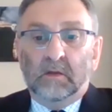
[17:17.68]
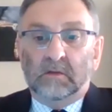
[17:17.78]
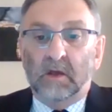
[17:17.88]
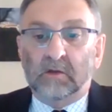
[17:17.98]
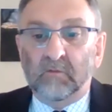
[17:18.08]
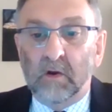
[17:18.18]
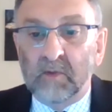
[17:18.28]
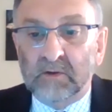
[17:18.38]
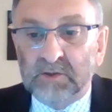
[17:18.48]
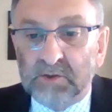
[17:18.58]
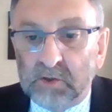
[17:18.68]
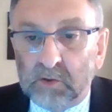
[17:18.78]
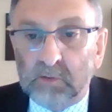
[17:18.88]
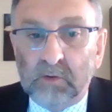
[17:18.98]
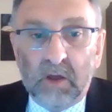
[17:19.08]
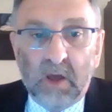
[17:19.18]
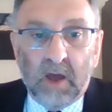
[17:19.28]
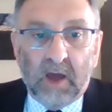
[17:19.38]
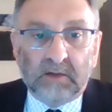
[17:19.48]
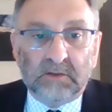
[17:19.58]
Thank you very much, Joe.
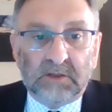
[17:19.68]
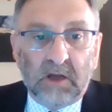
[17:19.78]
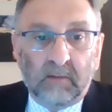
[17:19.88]
And